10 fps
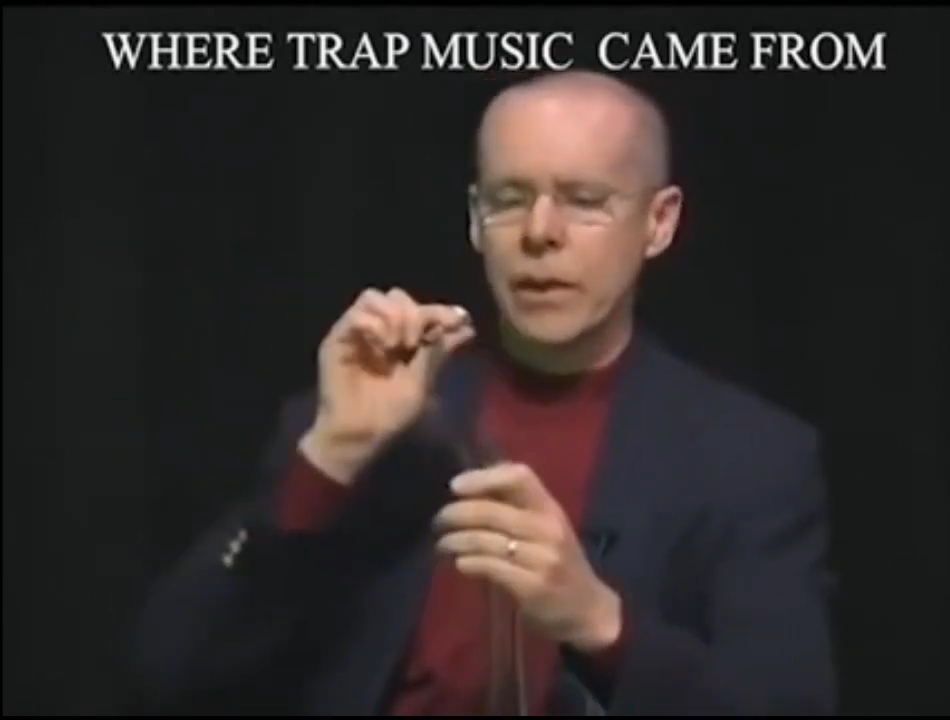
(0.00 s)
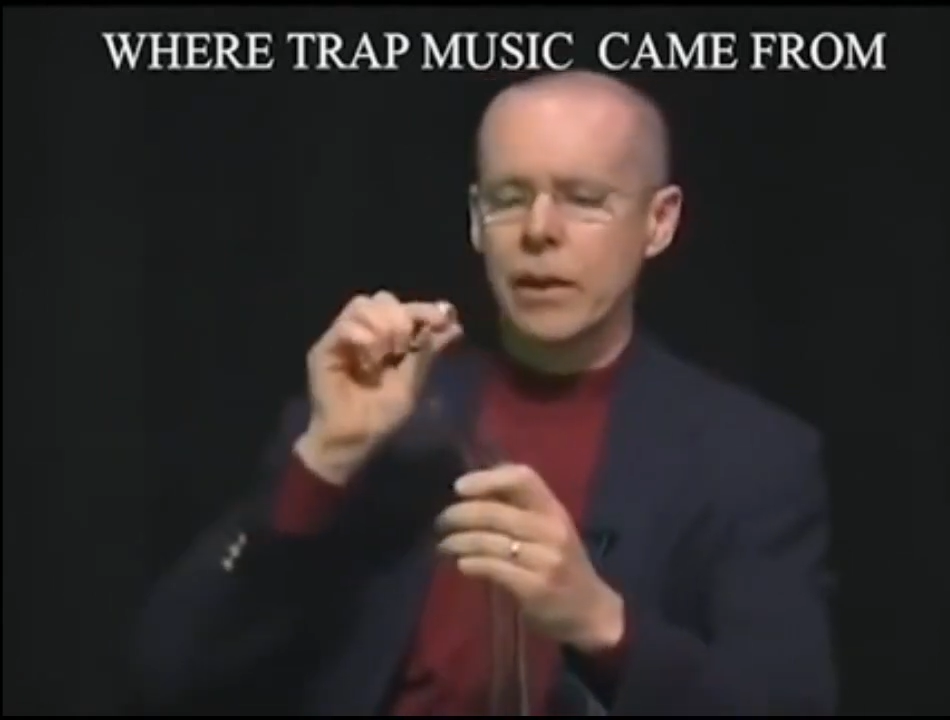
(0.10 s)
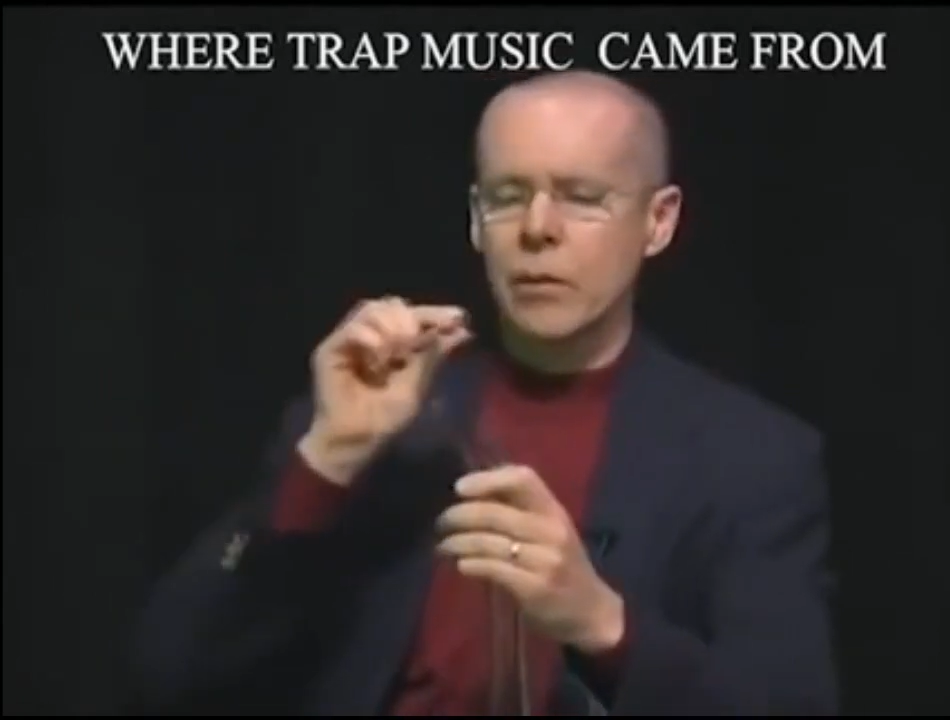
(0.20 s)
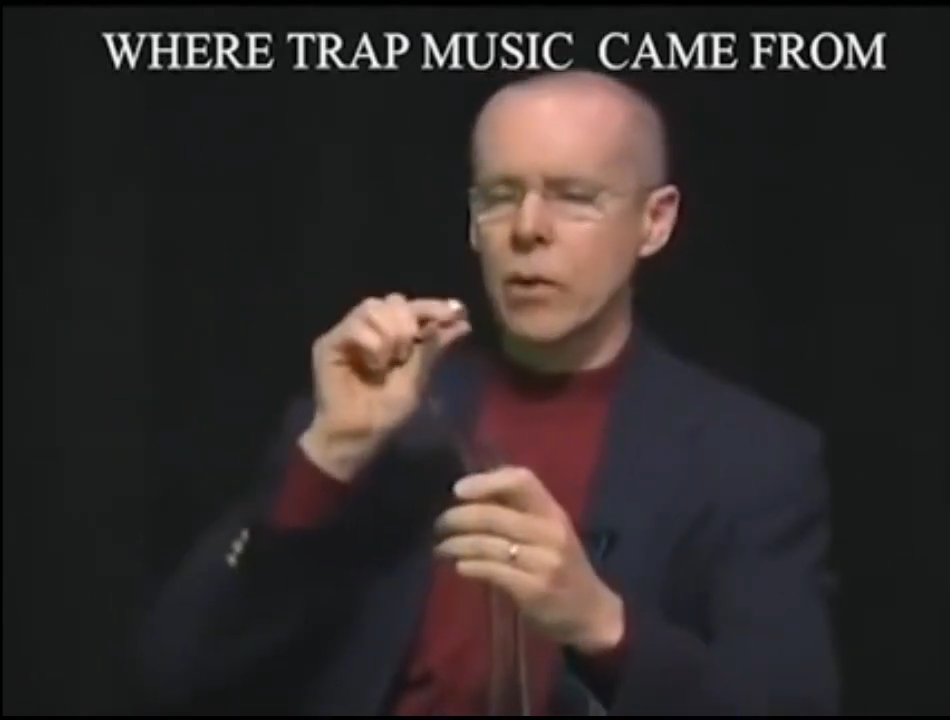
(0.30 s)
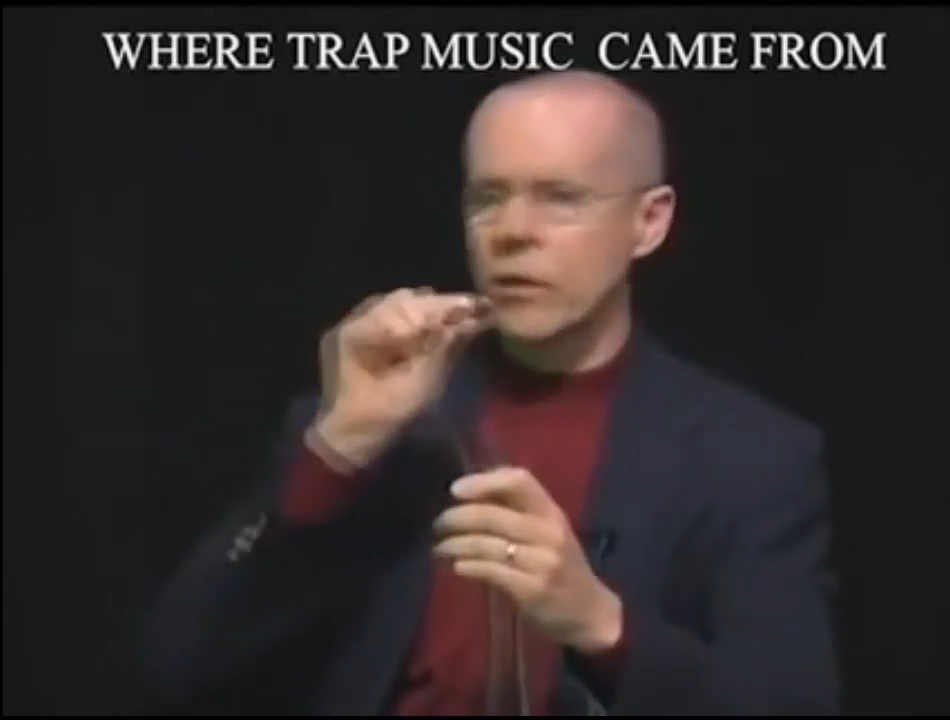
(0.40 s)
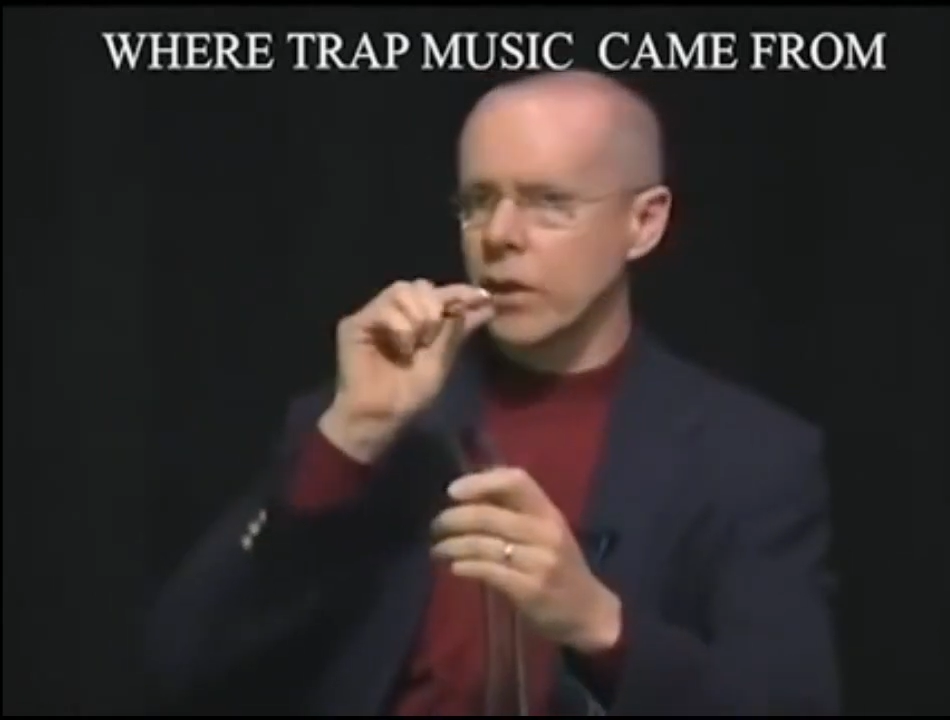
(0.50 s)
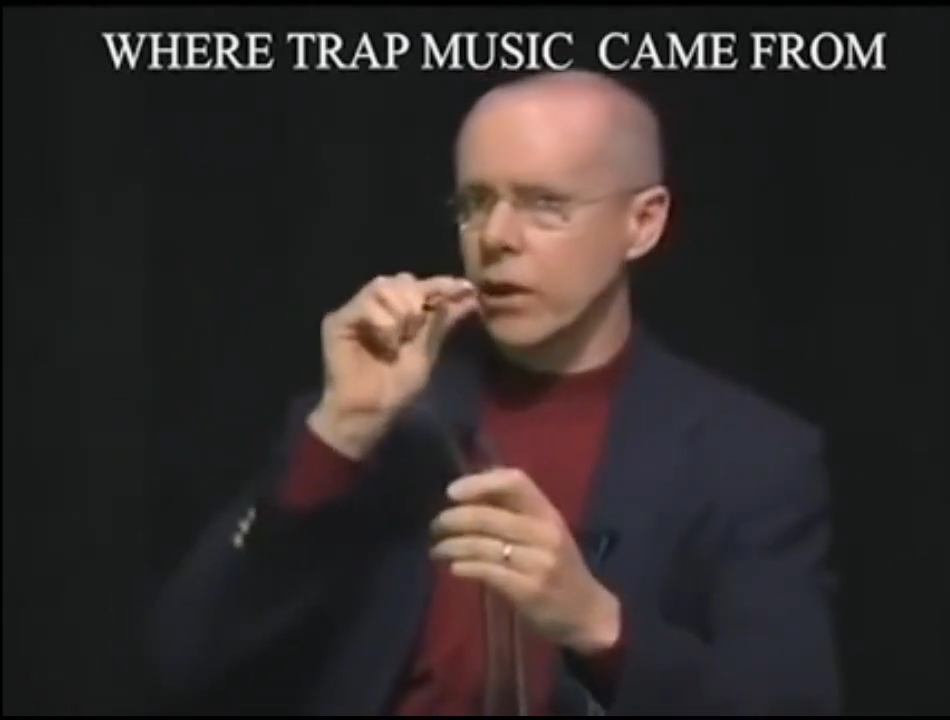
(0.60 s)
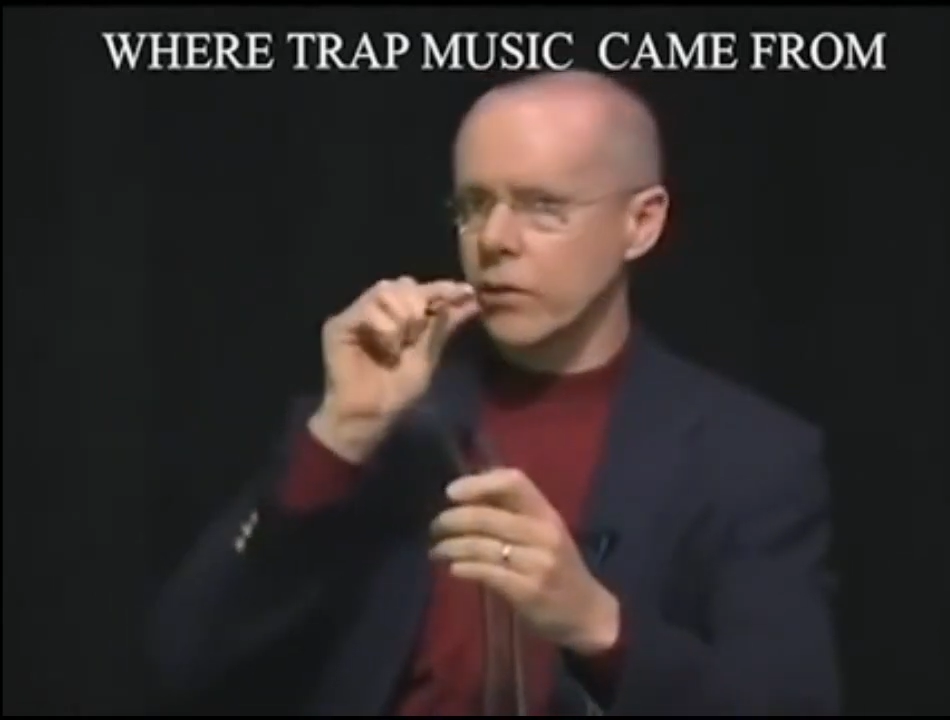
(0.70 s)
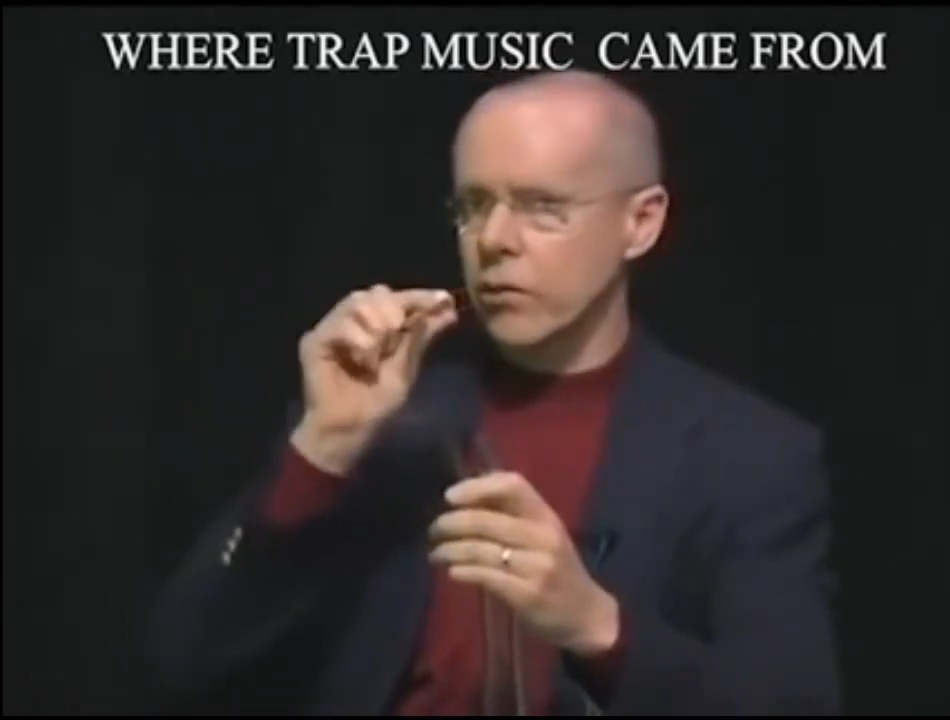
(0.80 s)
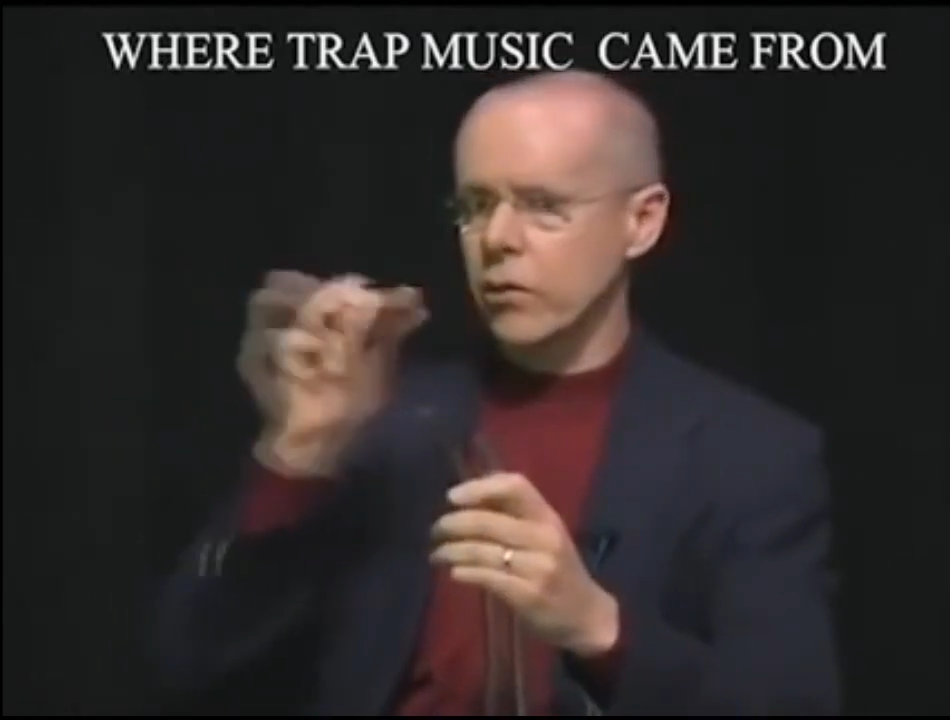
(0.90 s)
it'll resonate
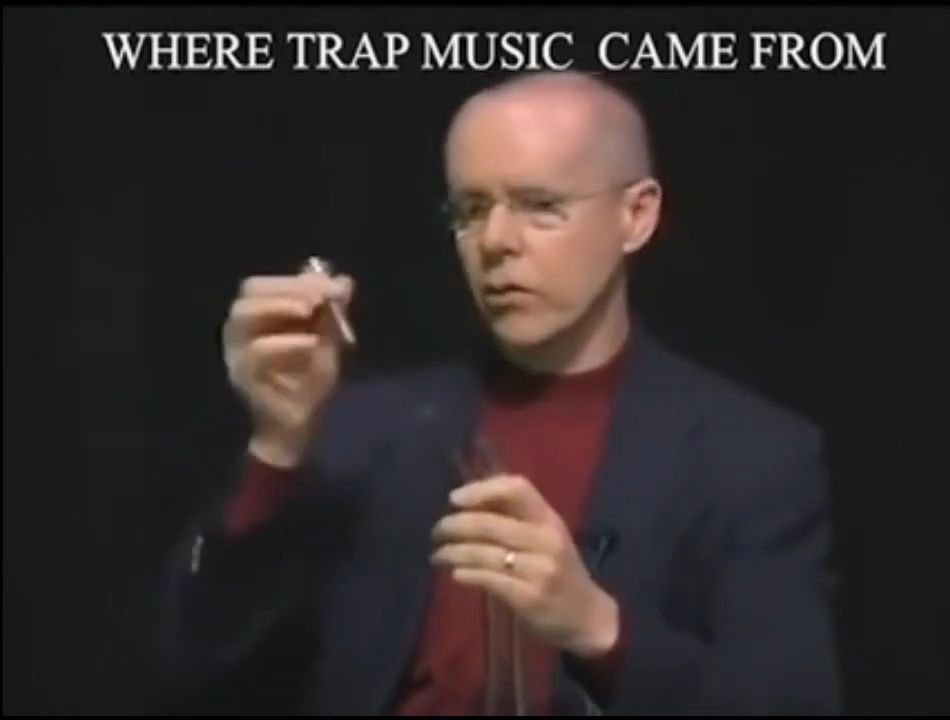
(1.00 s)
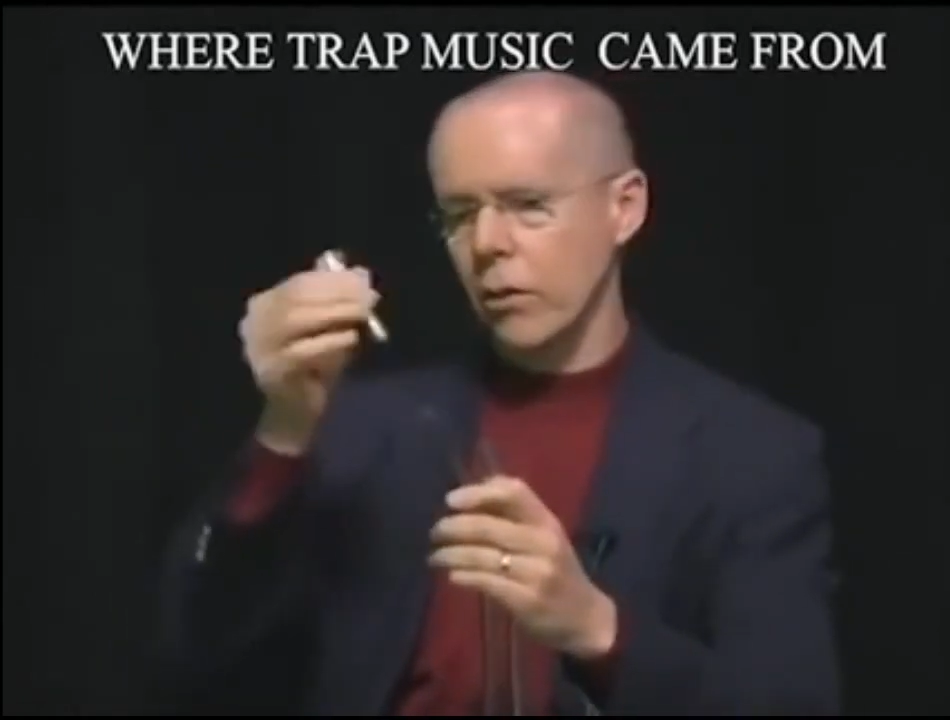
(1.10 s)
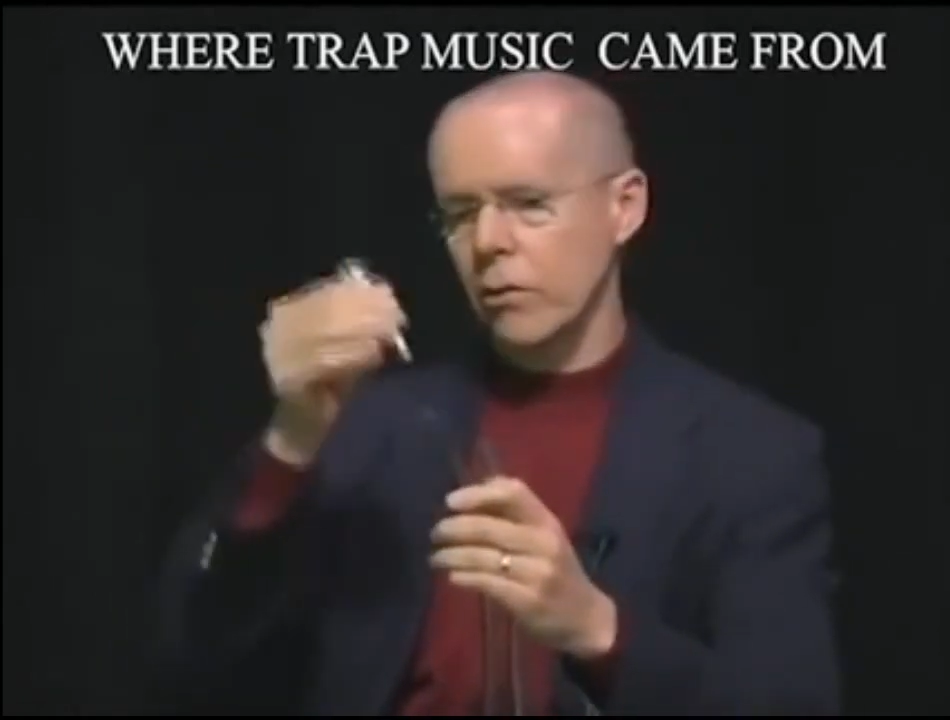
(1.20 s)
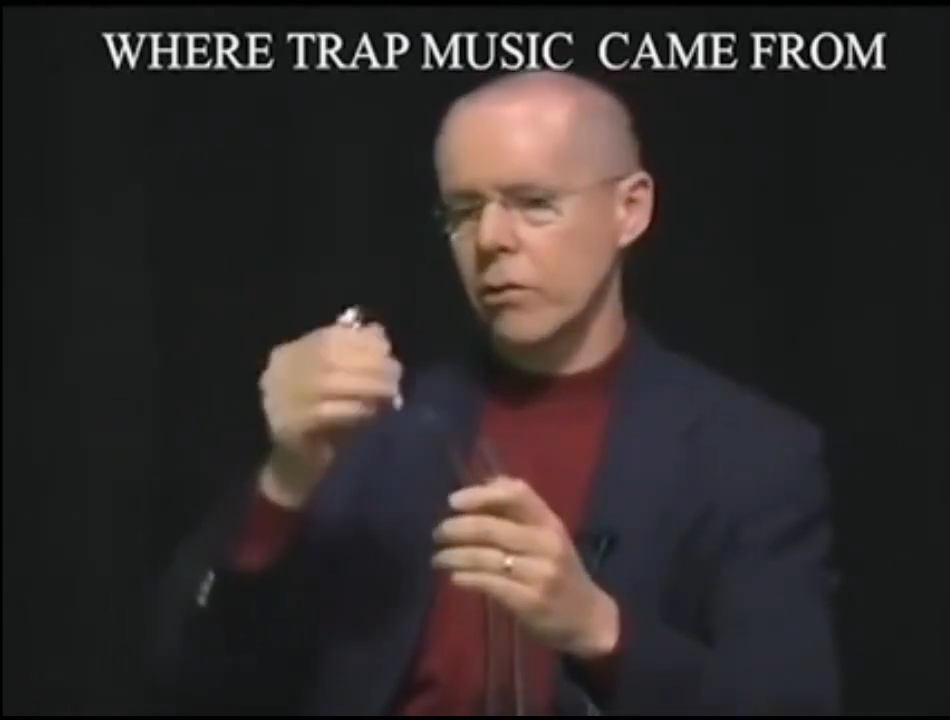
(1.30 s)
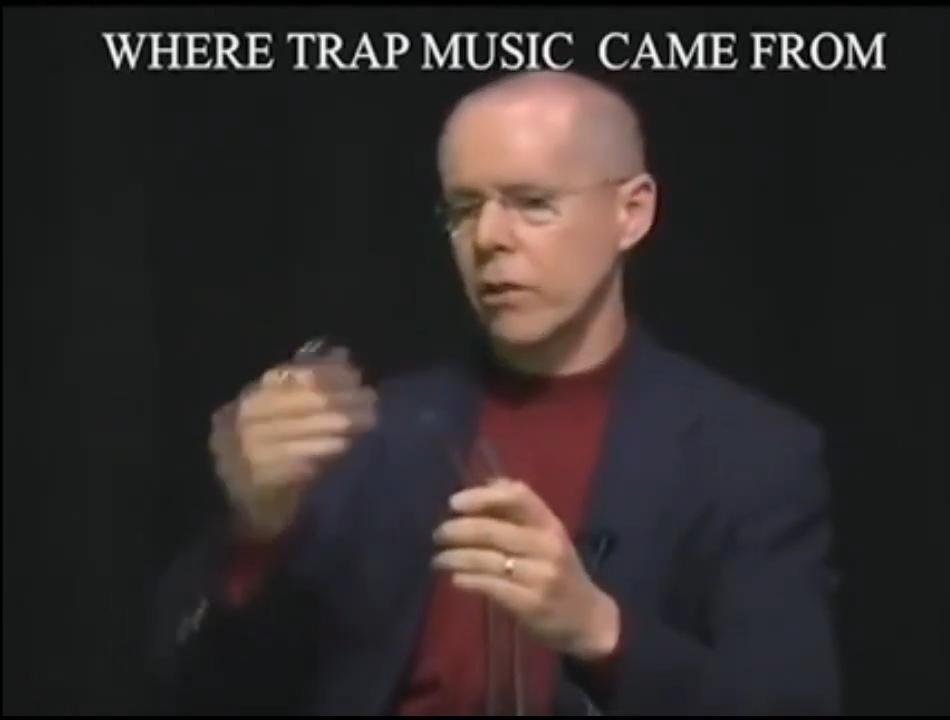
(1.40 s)
on certain notes,